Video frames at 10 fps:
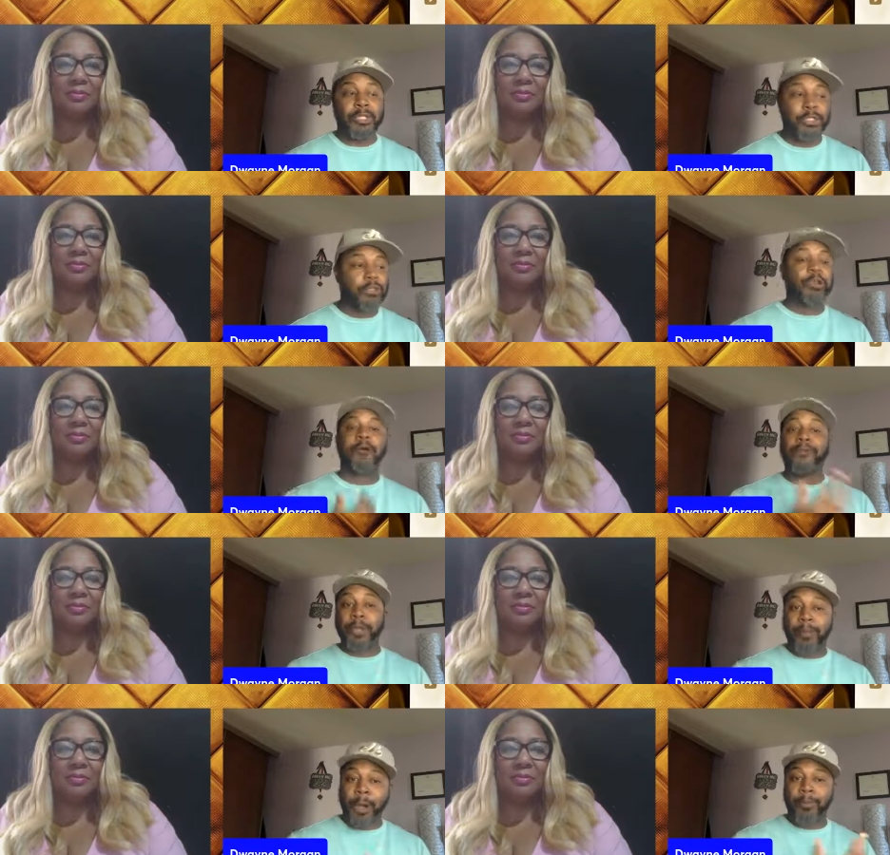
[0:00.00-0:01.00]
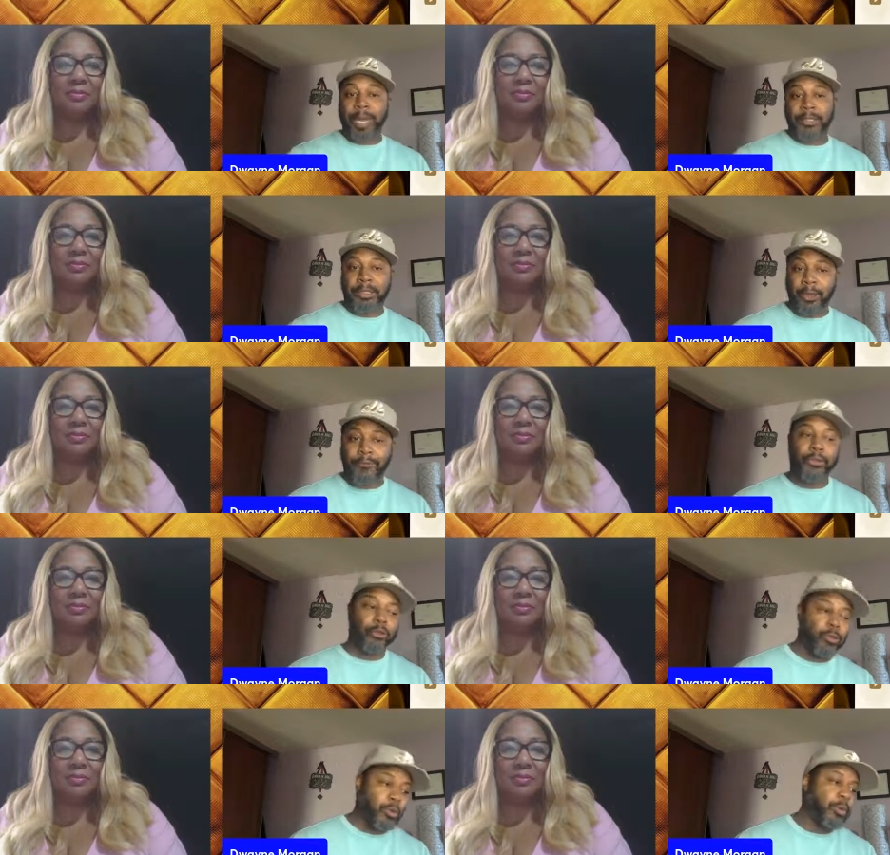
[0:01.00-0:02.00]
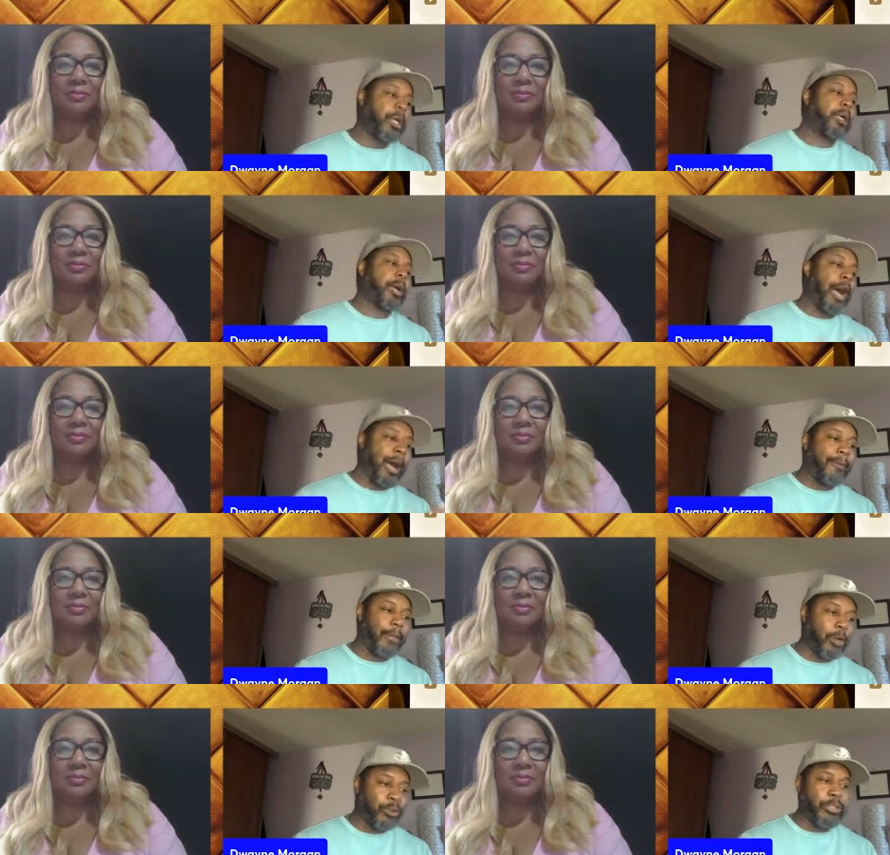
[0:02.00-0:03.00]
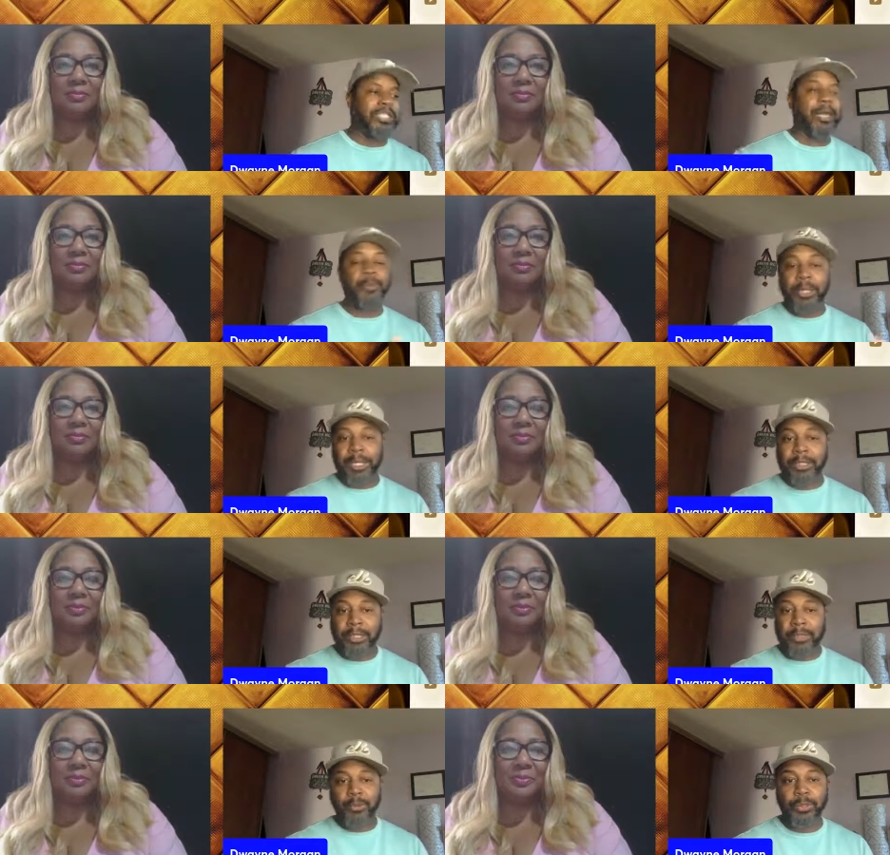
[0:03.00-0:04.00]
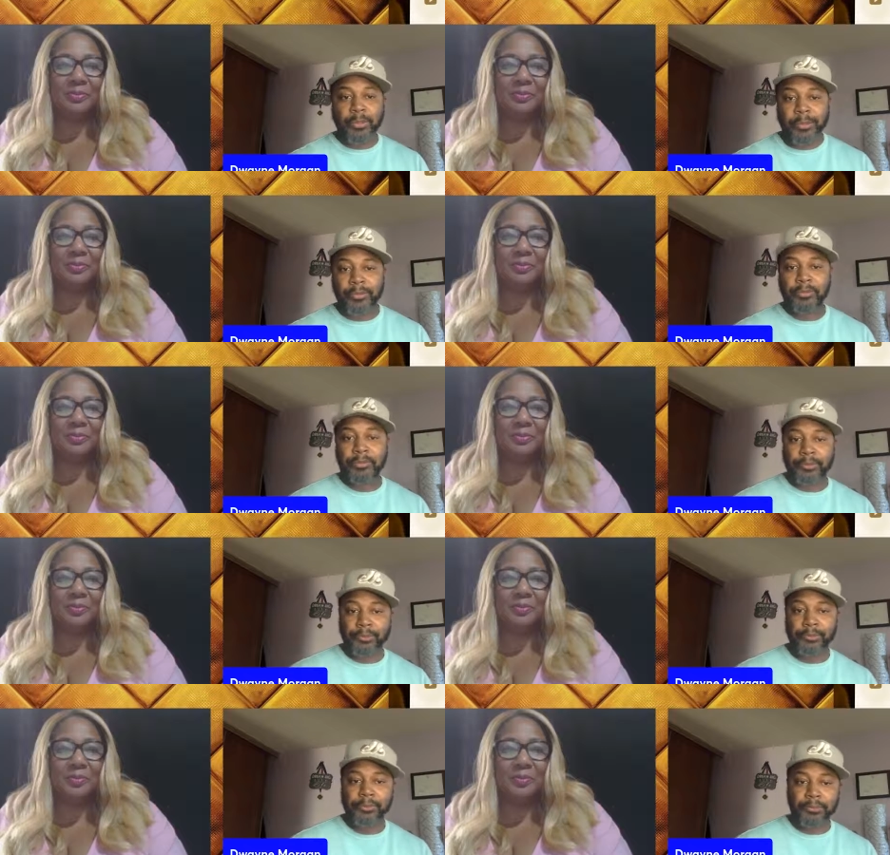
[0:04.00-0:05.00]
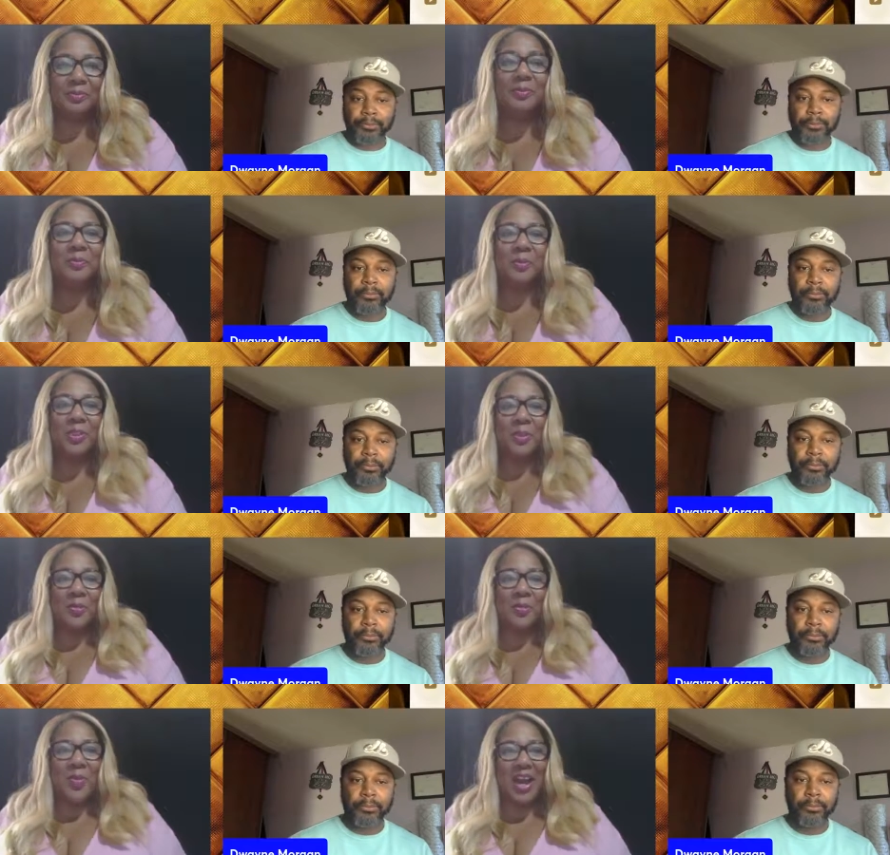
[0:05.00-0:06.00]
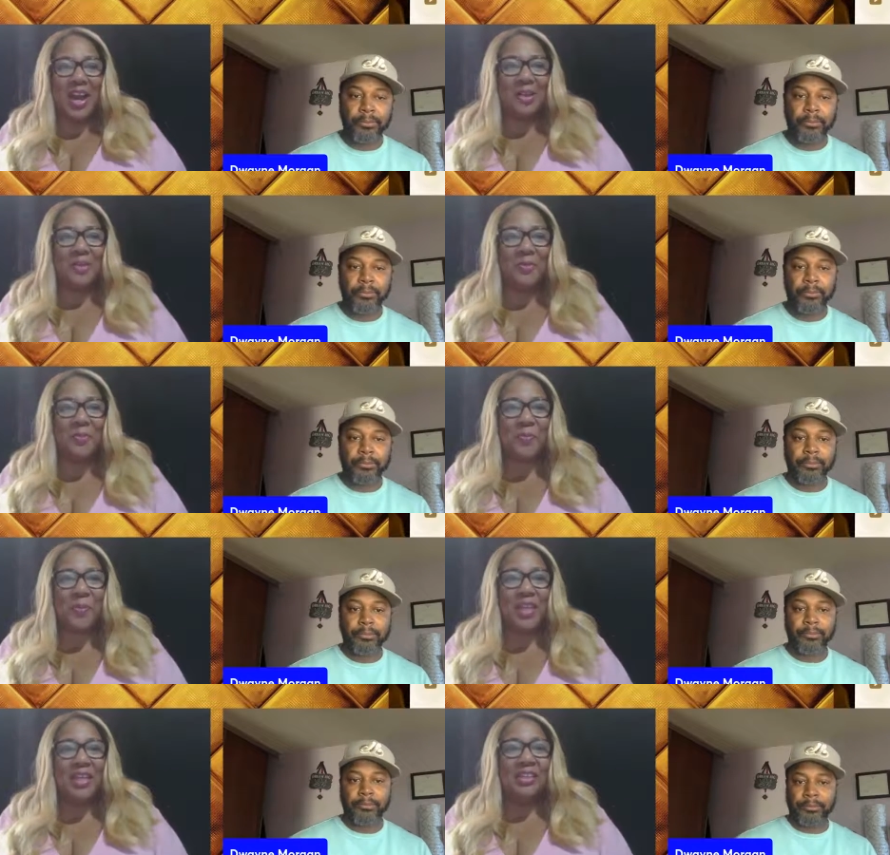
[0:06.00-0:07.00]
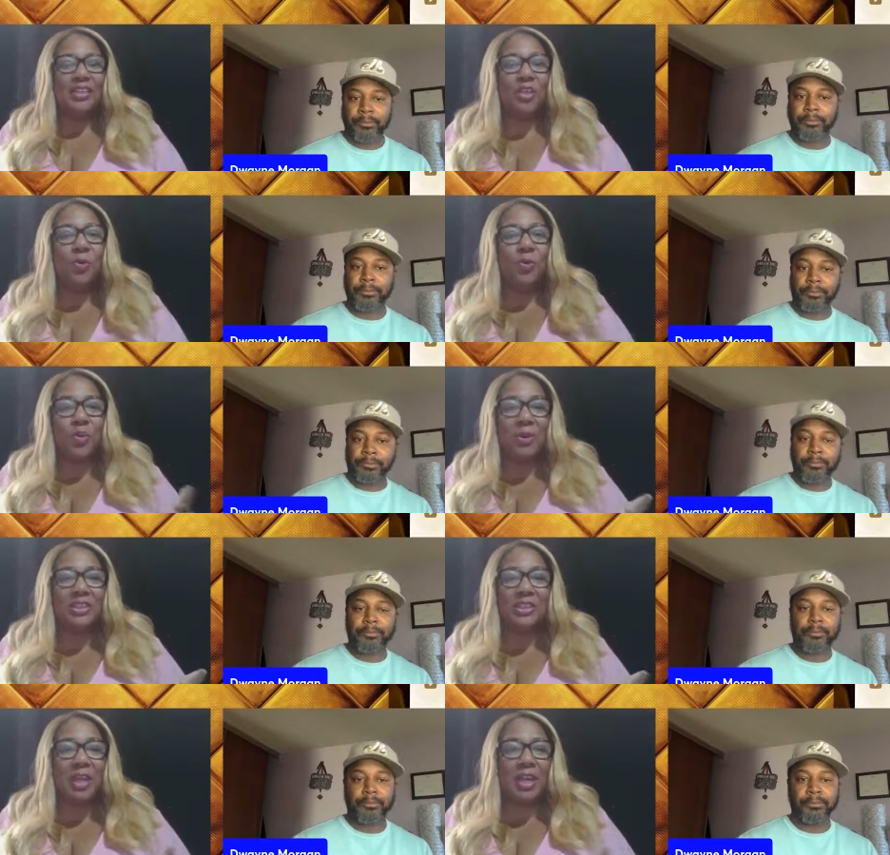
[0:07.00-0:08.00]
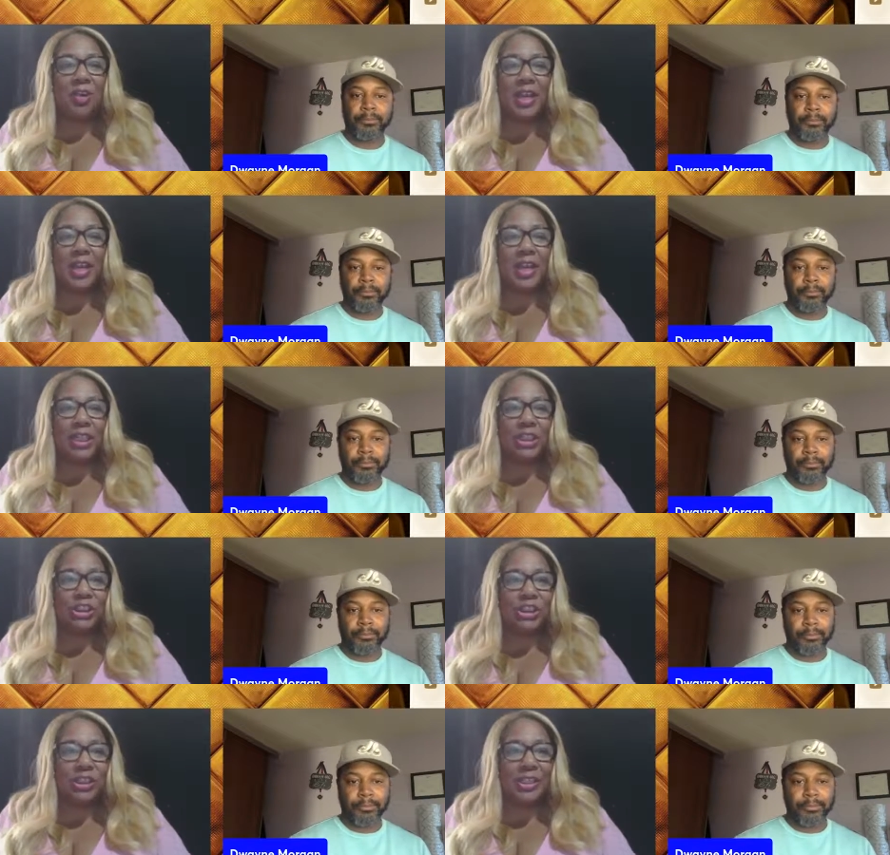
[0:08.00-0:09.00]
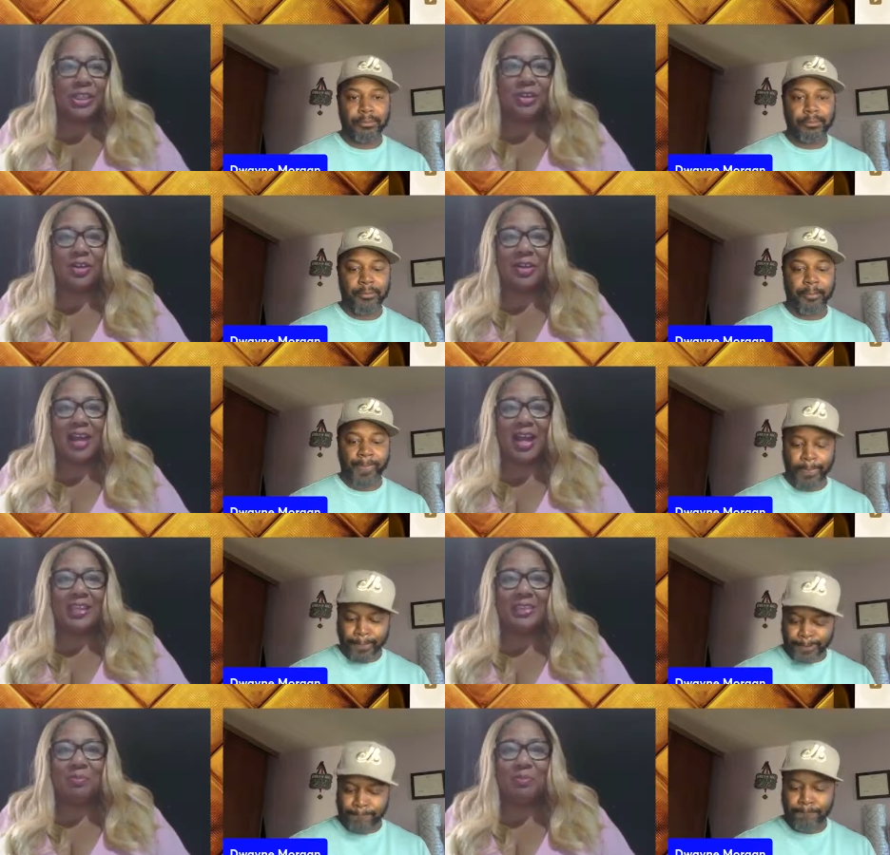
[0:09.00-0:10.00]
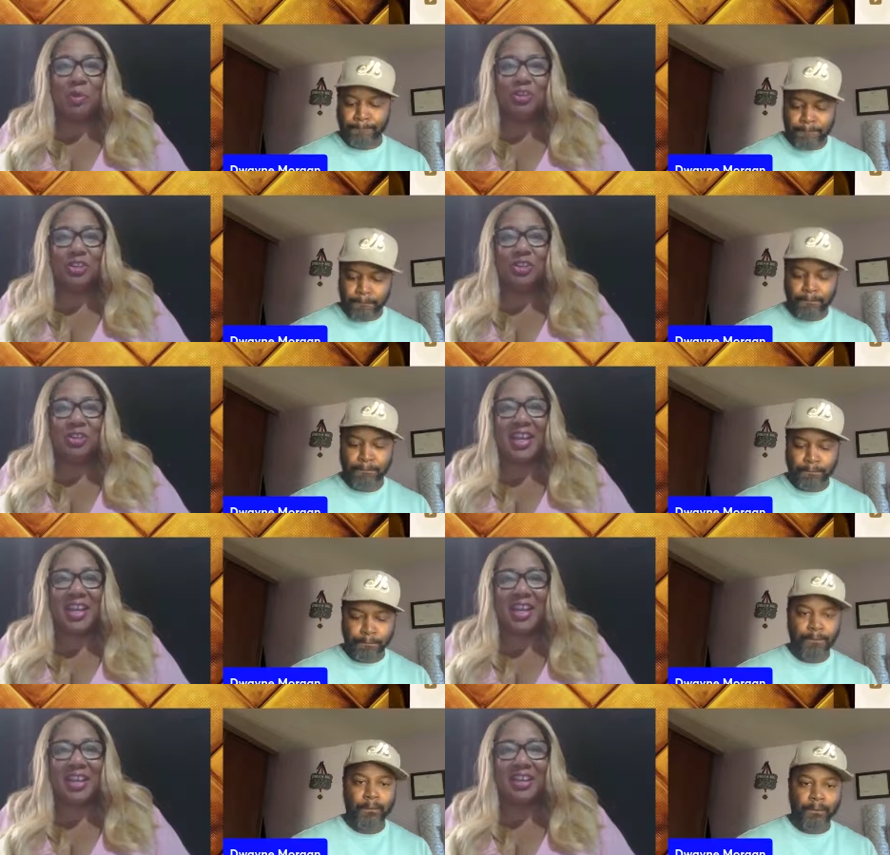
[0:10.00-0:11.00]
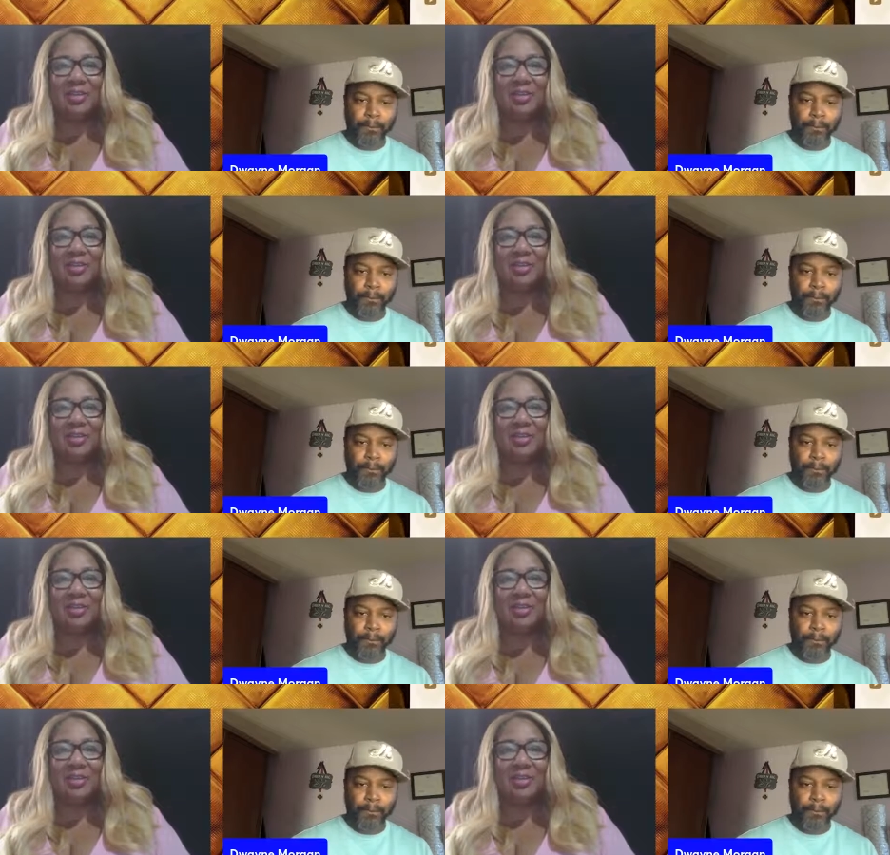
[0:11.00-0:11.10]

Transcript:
Speaker 1: discovered about myself through, um, you know, stepping into this world.
Speaker 2: Wow. So you must have been good at English in your class and poetry writing and